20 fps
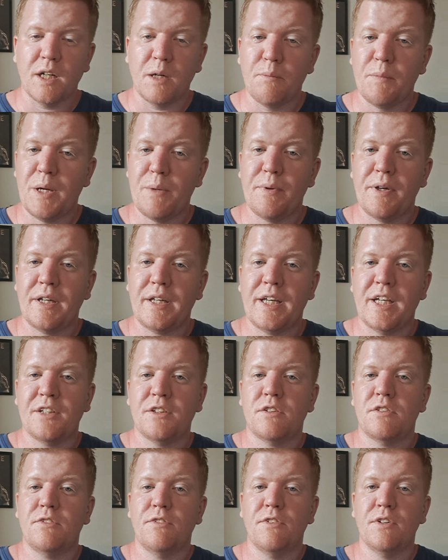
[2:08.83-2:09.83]
I maybe get
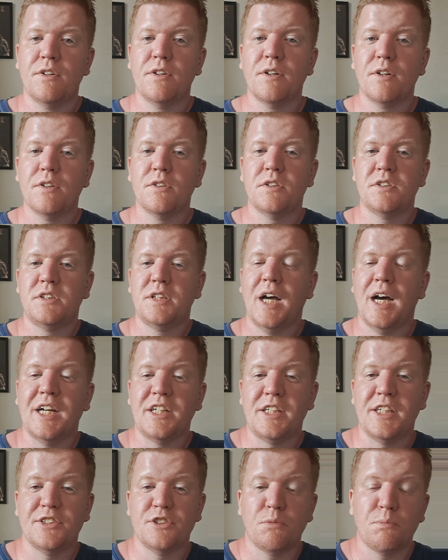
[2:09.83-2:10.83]
a
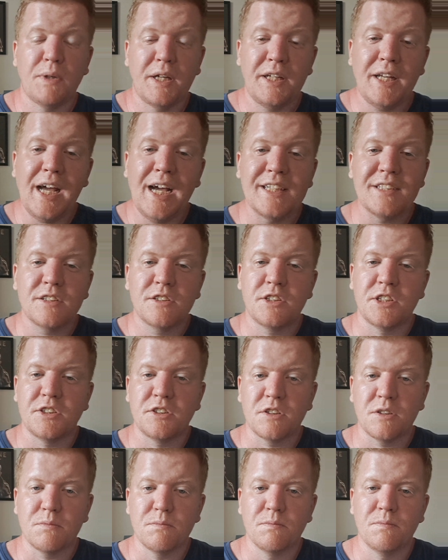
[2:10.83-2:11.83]
chance to play that
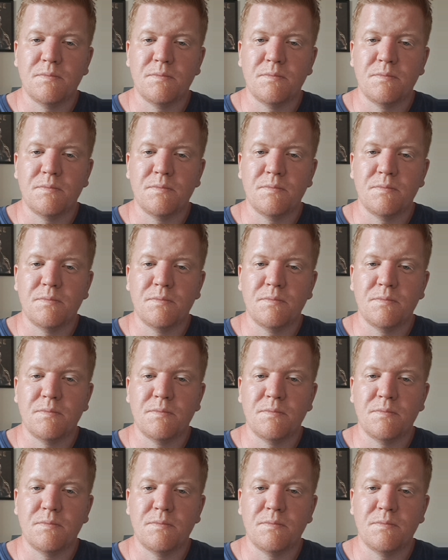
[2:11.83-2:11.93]
system.